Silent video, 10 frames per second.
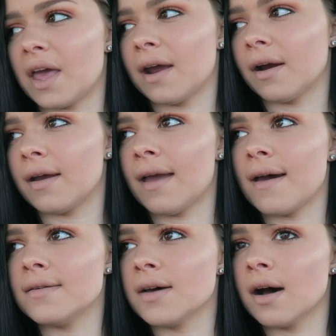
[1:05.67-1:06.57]
there,
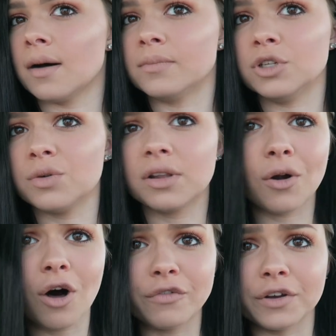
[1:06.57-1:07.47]
and um, do a
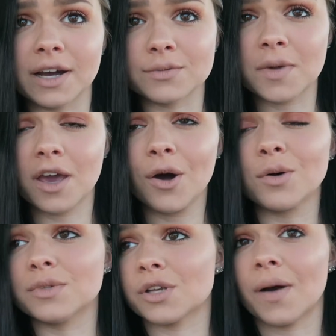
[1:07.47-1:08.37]
little haul for you guys when we get
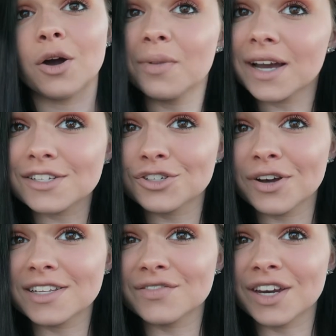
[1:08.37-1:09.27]
home. So I hope you guys enjoy this